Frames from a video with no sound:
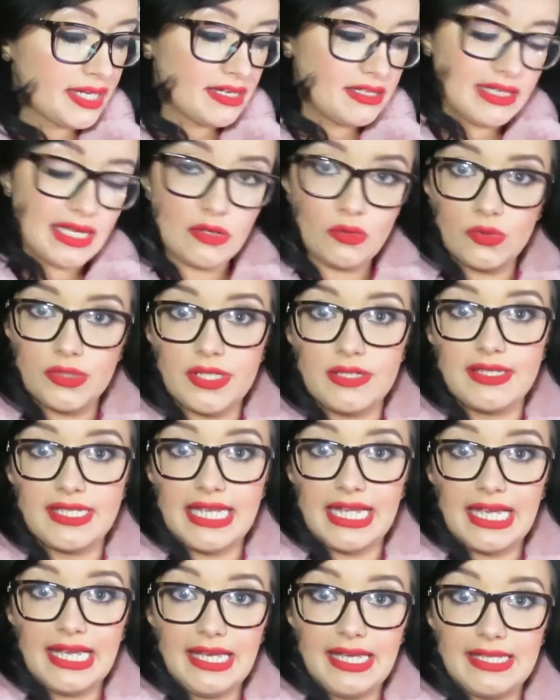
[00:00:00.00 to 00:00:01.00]
can then also
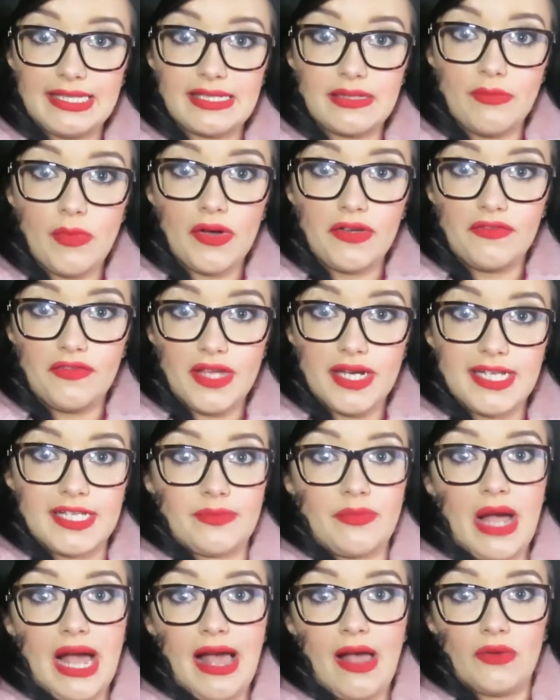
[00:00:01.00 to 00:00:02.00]
sync it into
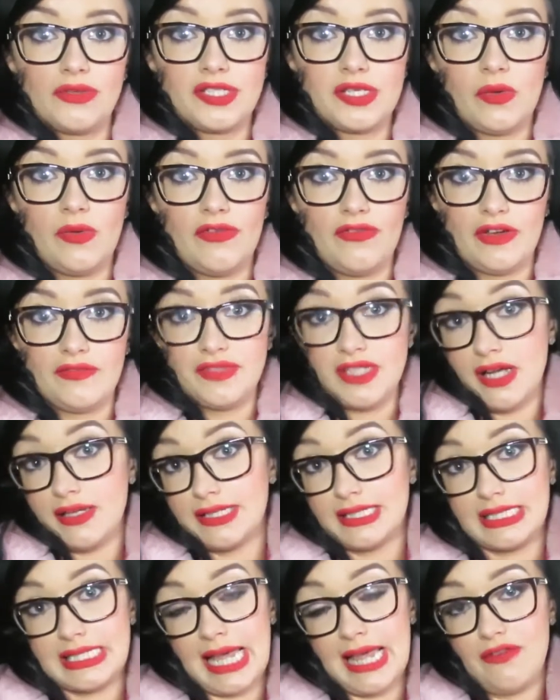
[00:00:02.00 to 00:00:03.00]
MyFitnessPal. So if I've
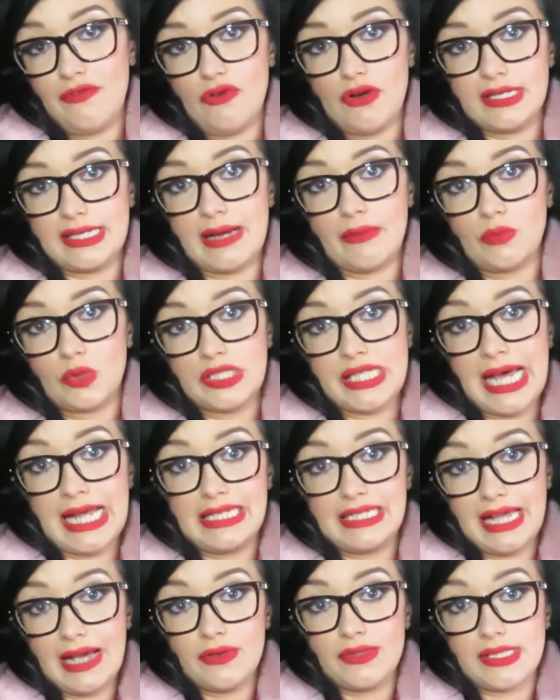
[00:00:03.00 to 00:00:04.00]
done, say for example,
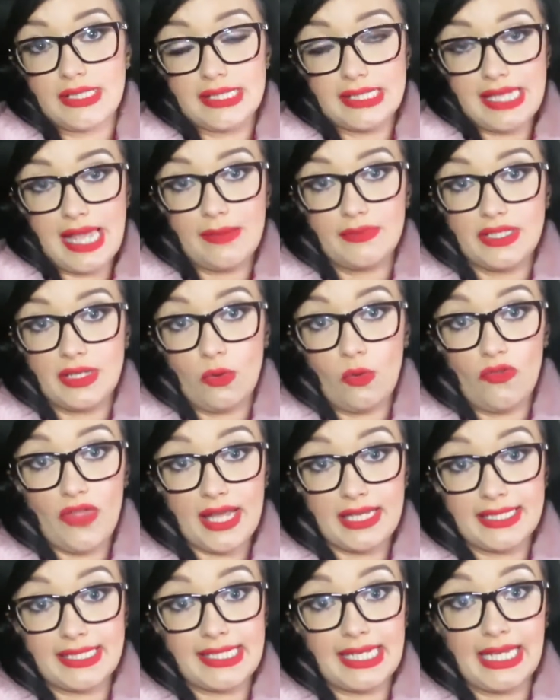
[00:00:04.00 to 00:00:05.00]
10,000 steps, it will
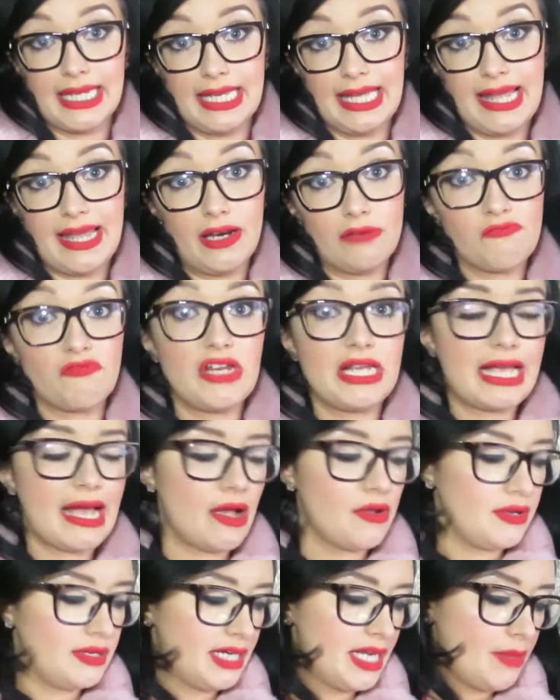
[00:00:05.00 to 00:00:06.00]
then sync it in and
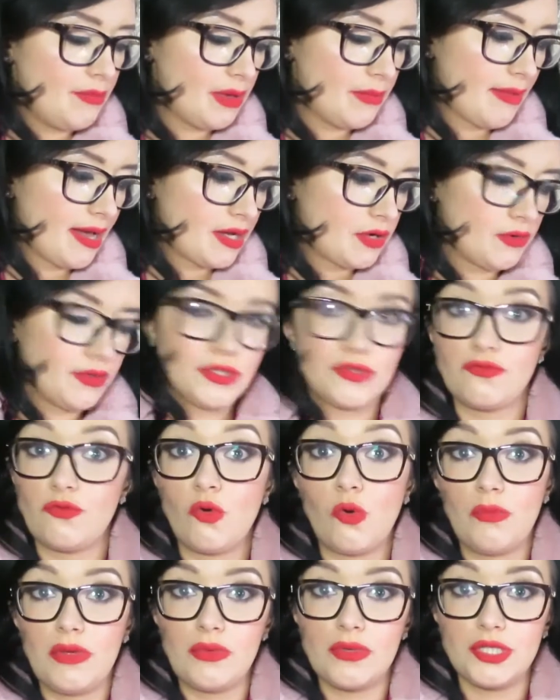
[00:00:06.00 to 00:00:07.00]
recalculate my macros
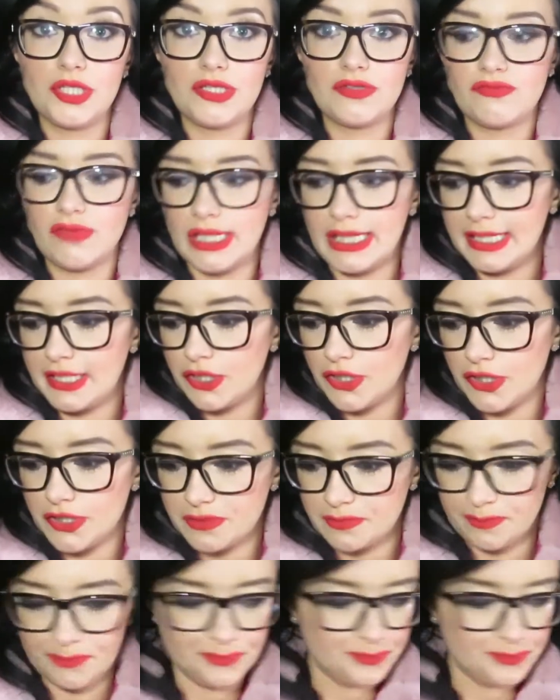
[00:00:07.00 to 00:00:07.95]
for me, which is really good.